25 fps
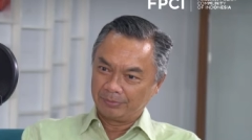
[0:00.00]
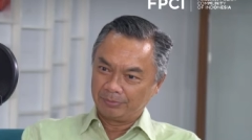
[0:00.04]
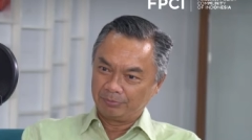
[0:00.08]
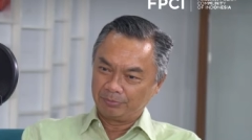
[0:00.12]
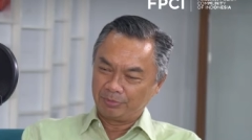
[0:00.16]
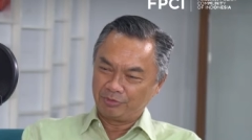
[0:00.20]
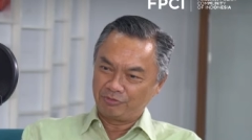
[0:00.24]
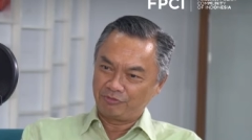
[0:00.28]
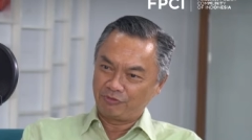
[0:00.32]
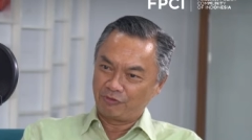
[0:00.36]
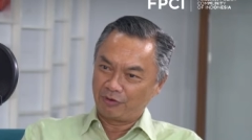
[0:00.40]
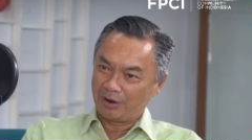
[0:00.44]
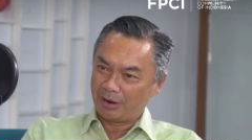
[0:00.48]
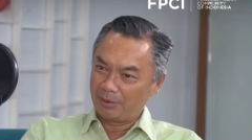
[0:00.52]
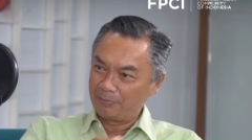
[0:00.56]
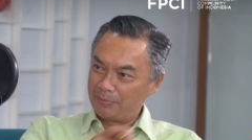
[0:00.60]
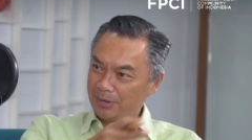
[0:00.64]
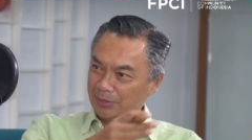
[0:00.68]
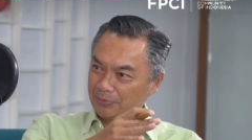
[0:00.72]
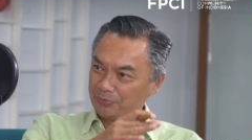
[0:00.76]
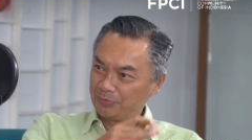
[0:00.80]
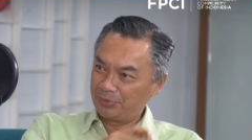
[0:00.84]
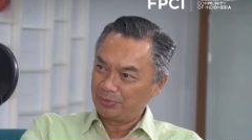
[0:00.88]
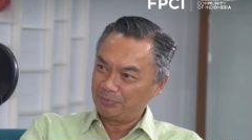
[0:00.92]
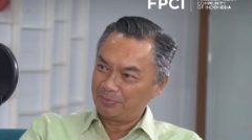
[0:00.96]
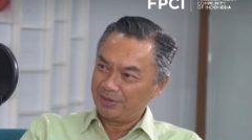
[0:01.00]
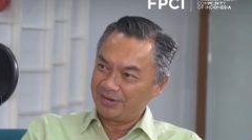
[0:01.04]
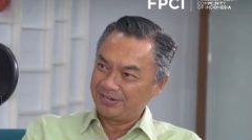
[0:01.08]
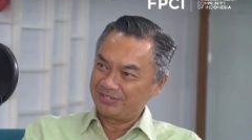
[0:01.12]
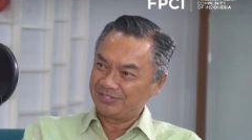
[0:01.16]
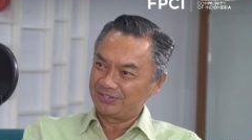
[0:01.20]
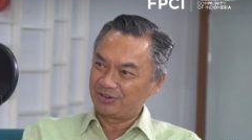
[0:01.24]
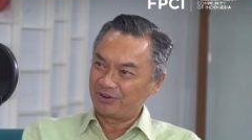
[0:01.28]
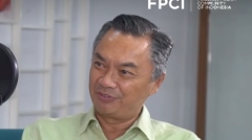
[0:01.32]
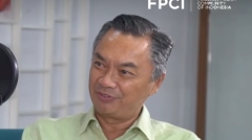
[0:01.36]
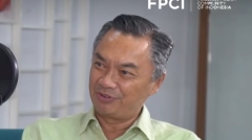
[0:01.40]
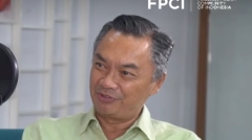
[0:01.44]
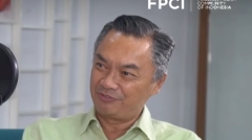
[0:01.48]
before I met with
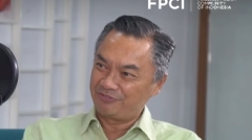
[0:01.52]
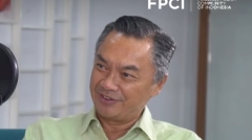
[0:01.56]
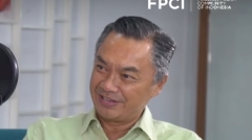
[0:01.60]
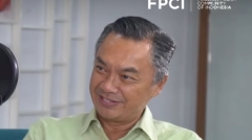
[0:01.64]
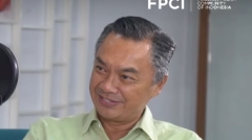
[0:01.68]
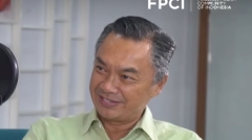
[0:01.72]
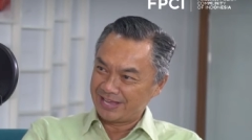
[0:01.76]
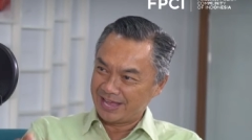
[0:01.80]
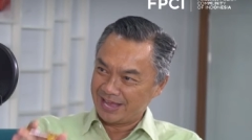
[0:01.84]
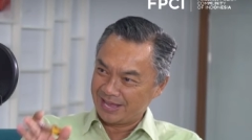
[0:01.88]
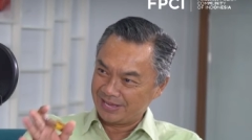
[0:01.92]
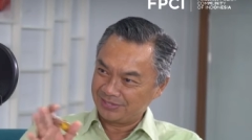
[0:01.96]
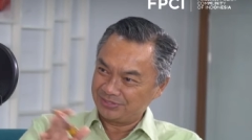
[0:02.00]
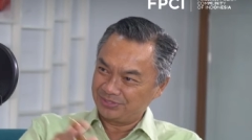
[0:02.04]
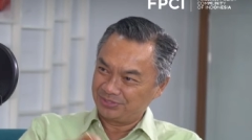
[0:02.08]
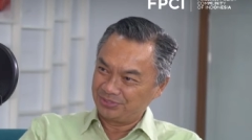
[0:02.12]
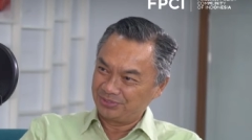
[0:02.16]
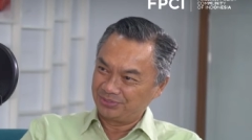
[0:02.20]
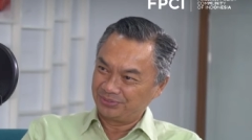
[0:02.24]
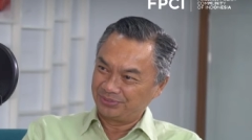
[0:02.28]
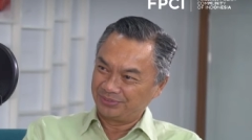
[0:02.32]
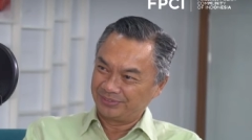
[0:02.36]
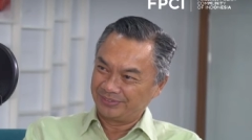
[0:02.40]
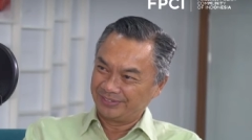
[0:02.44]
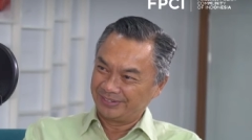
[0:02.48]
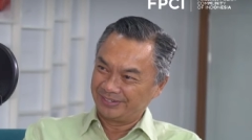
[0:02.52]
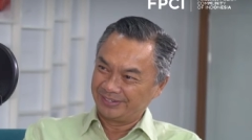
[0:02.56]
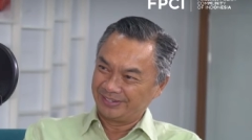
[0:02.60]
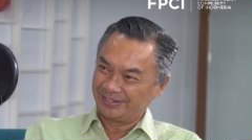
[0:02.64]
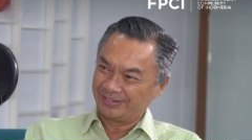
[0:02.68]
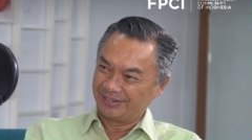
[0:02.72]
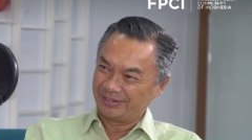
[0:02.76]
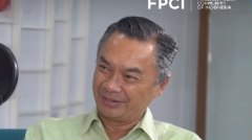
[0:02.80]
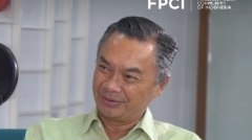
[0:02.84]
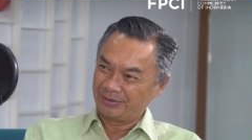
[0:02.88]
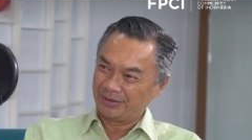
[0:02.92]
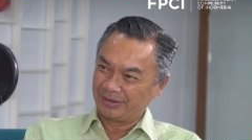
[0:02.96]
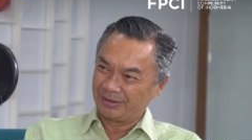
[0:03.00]
Minister of Defense, I asked you
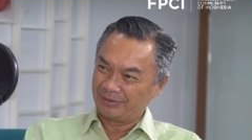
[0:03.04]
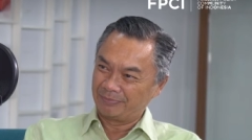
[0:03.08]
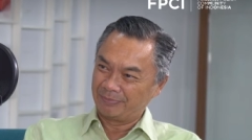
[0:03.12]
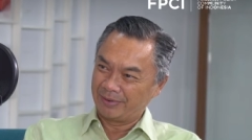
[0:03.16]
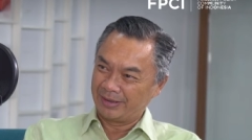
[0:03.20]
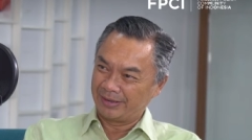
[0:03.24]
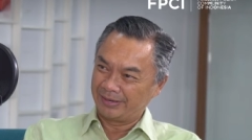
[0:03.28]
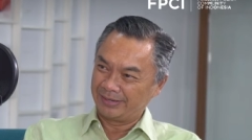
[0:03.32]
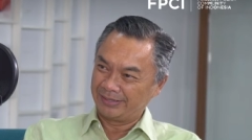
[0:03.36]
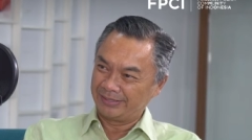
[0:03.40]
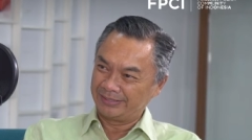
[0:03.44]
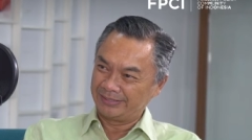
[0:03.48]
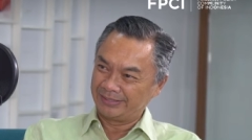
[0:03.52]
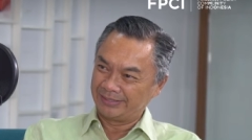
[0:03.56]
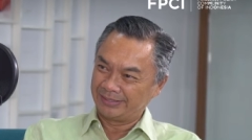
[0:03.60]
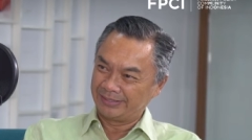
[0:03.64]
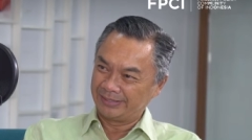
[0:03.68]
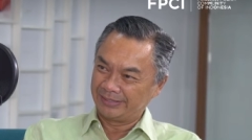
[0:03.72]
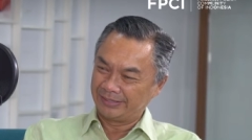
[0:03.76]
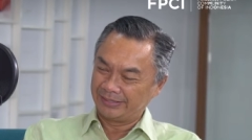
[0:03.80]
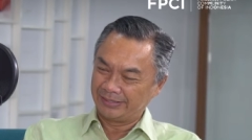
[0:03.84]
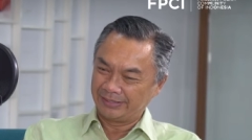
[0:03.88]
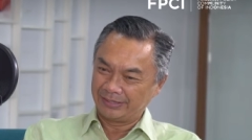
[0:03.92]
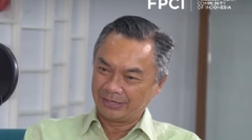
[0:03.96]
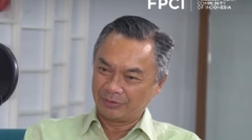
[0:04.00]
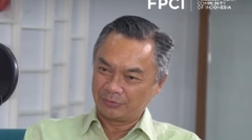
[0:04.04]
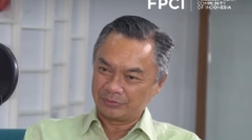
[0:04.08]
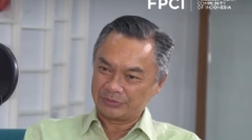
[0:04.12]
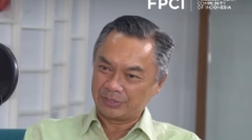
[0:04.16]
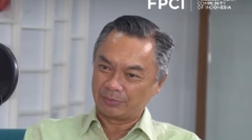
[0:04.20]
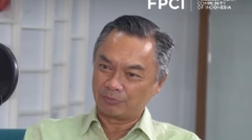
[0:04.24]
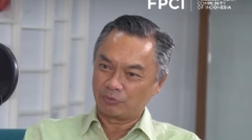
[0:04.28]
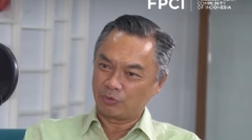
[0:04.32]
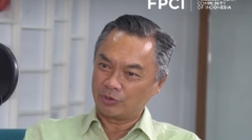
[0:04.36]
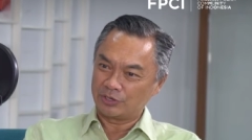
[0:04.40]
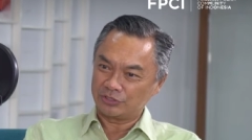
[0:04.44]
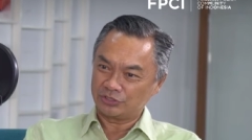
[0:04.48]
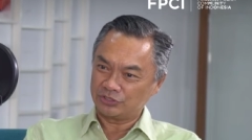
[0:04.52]
about it, and there were
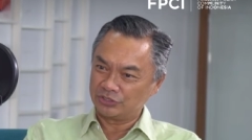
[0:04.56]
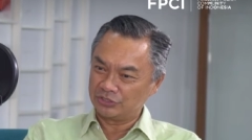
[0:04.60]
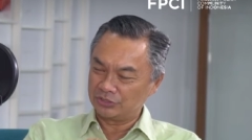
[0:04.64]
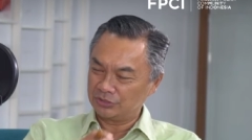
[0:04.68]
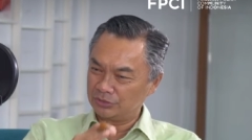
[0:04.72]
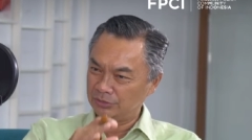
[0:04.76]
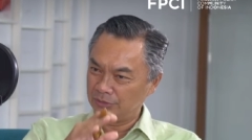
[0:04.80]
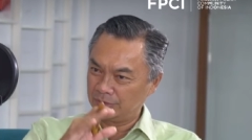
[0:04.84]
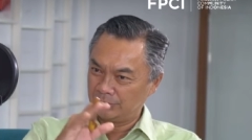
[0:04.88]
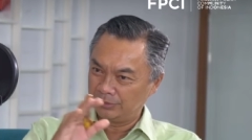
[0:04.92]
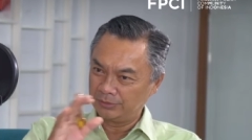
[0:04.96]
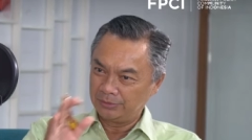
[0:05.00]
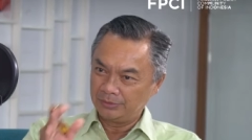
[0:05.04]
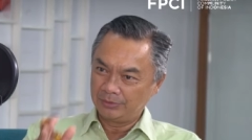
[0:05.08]
some questions